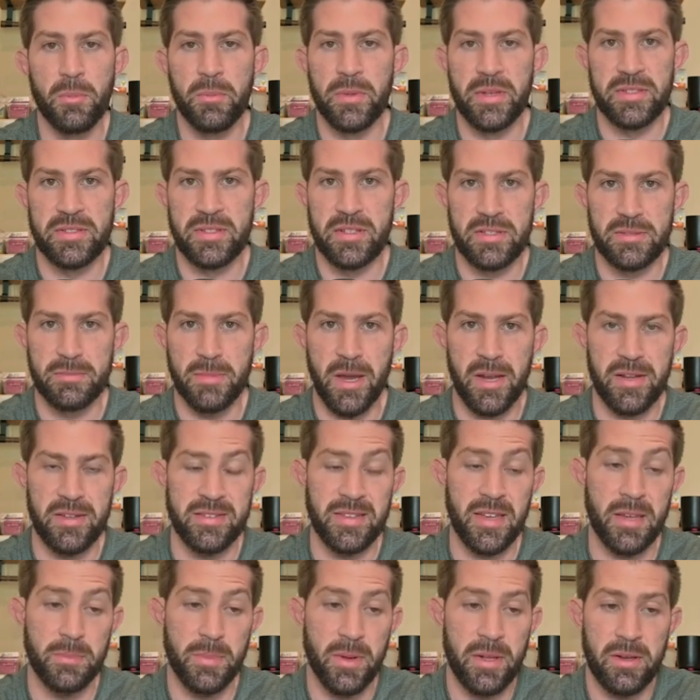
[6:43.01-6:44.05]
business
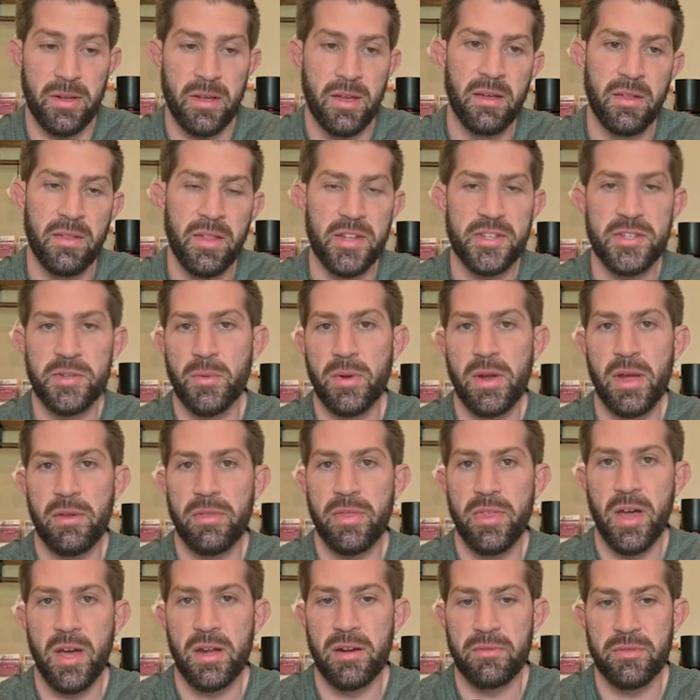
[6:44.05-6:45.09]
mindset, but that's the way I
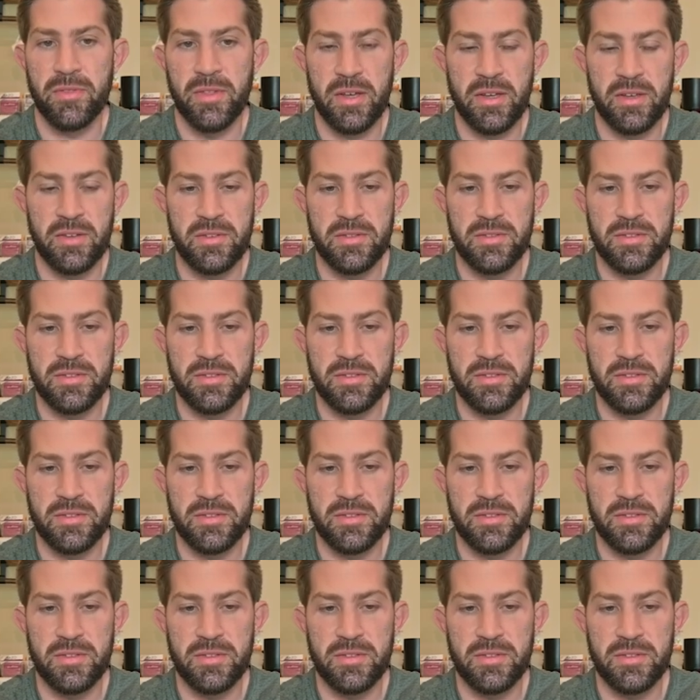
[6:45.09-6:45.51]
thought of things.